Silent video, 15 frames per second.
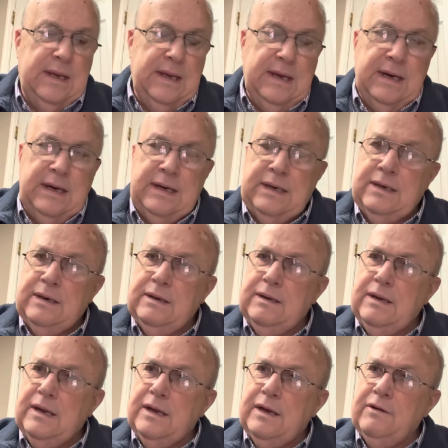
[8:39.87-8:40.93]

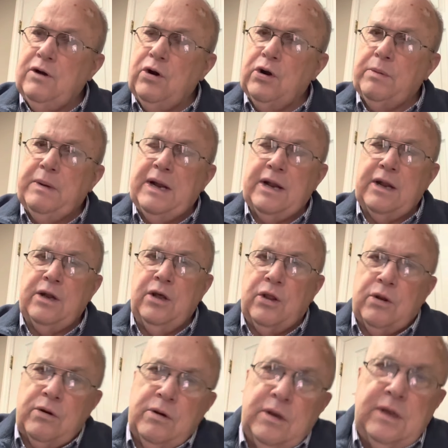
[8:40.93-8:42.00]
I heard about
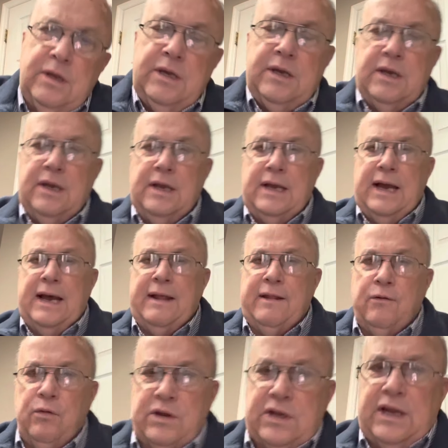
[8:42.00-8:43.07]
another guy
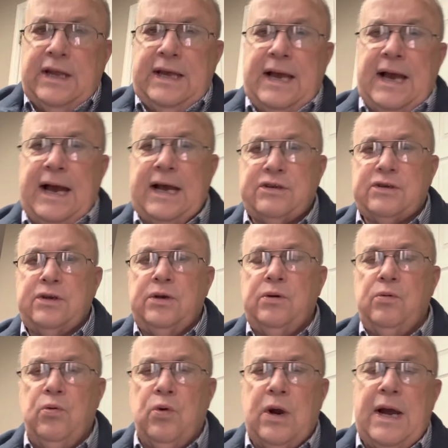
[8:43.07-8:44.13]
that went to Lee High
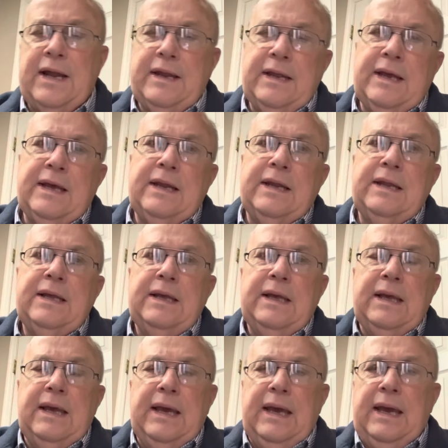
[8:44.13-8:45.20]
School where I did.
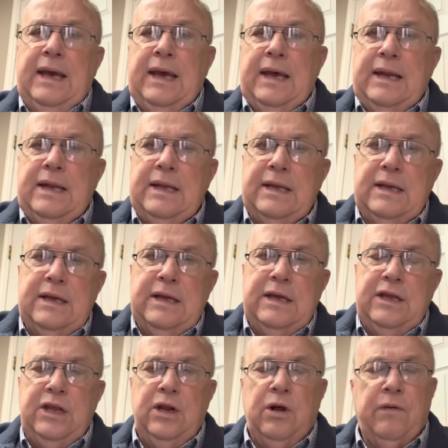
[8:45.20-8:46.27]
And,
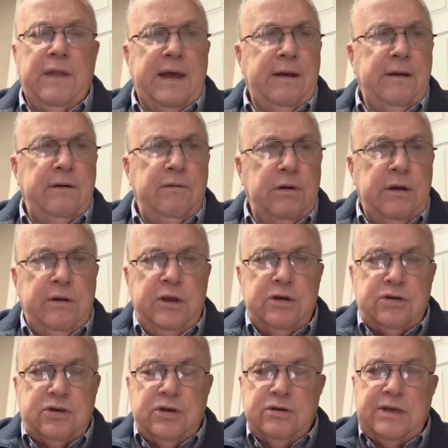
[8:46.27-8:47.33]
you know, we
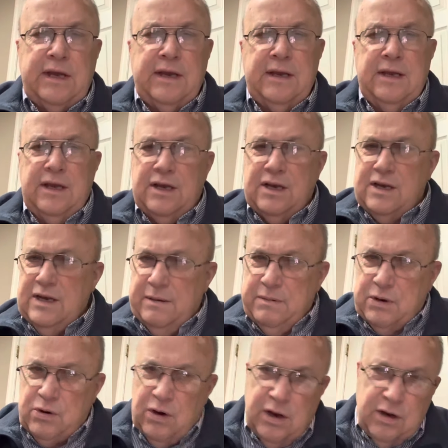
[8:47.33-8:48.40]
used to say, come
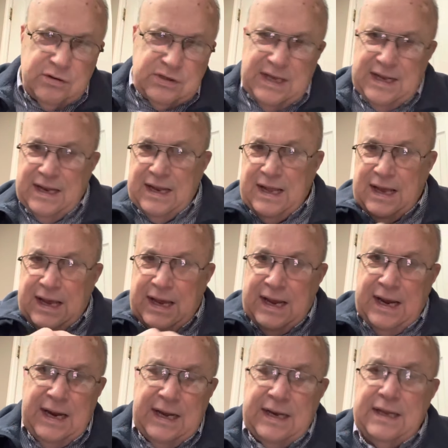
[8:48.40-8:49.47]
across that
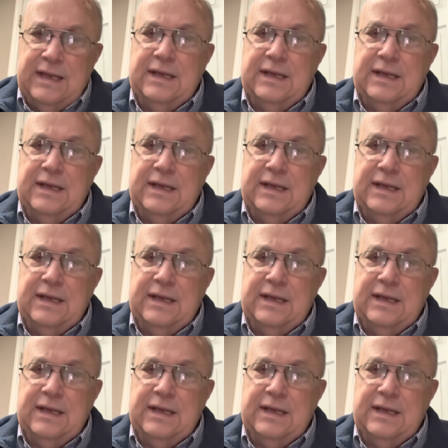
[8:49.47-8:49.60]
line.